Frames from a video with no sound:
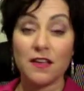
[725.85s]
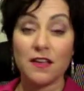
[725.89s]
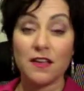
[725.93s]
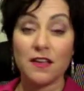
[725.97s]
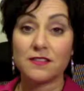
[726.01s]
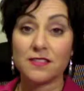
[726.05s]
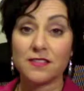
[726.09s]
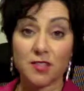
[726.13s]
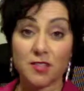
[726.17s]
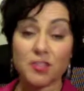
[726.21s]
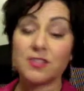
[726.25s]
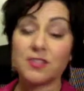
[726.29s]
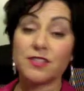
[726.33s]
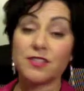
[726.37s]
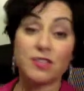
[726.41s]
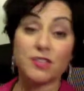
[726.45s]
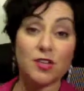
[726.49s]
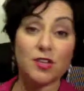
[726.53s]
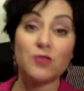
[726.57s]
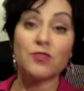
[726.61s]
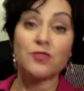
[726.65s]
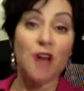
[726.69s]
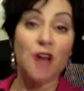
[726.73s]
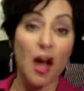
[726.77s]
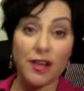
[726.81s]
Seriously,
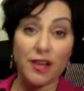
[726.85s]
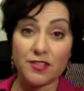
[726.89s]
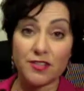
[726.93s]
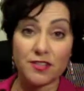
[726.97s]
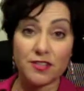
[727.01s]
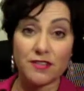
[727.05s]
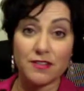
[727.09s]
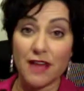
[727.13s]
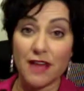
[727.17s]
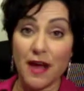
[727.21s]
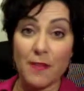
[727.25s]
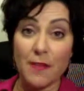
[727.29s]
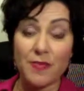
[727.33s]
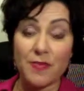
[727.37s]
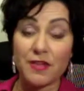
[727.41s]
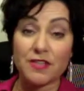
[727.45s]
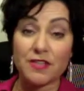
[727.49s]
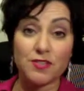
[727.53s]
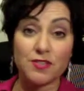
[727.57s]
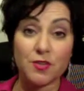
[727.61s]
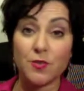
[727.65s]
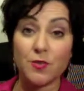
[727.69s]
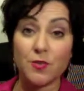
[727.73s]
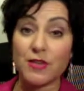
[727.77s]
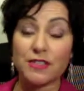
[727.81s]
don't not do that because
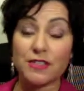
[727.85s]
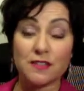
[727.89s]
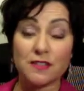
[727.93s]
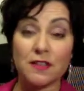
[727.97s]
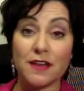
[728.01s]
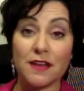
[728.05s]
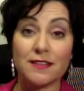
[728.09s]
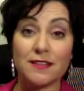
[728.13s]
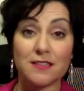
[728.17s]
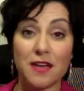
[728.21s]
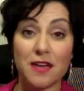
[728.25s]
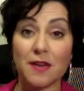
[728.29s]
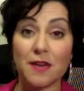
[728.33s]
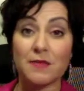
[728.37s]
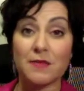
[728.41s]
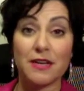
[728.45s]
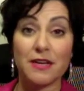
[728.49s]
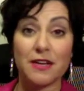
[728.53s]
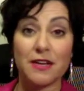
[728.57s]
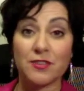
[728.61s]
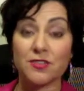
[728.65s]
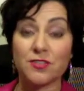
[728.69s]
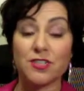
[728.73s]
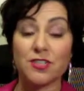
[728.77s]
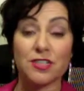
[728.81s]
you'll waste a lot of time and
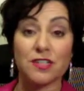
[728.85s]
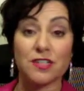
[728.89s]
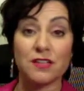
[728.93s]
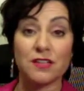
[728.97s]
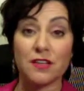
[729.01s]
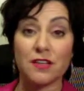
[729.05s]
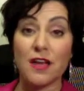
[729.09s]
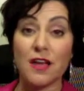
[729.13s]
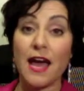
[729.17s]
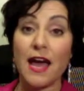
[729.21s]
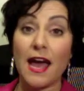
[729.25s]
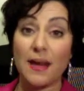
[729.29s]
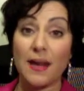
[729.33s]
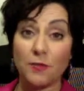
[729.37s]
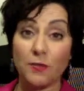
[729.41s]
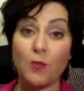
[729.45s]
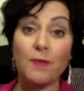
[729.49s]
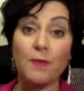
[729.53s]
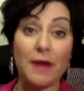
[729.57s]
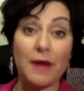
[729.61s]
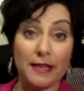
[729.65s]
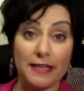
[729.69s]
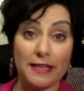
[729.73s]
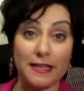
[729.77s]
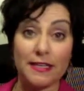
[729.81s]
energy and
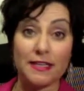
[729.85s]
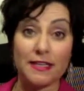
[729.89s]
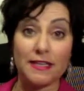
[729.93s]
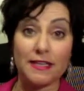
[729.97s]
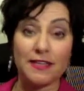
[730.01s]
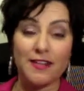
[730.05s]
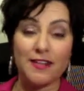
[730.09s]
money.